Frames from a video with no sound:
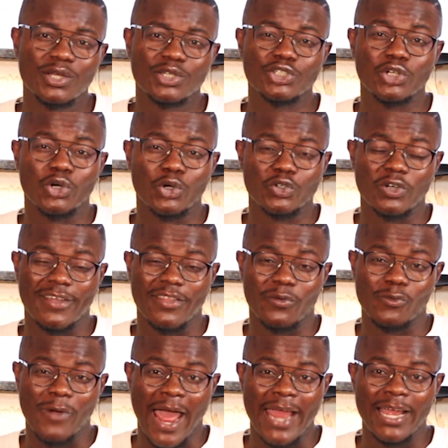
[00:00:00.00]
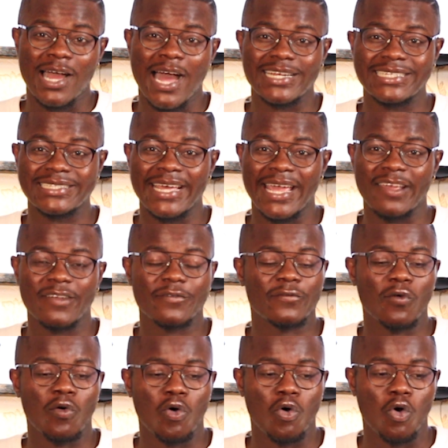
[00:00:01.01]
you know, you are the right candidate
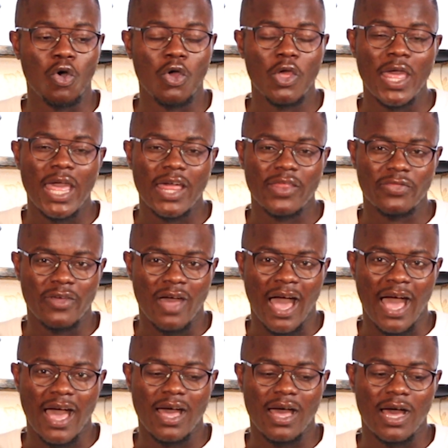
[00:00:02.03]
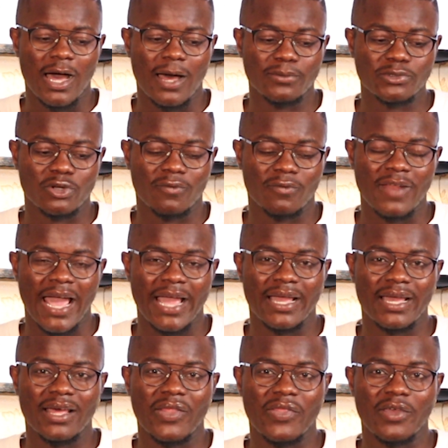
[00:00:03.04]
for that sort of
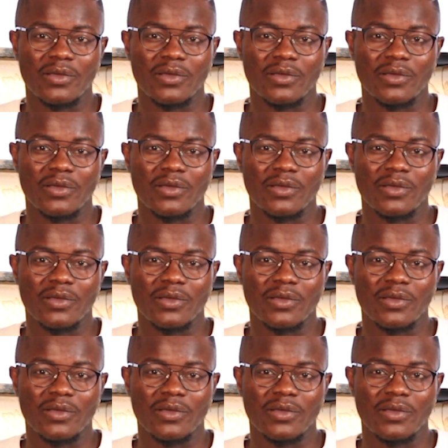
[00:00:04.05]
like,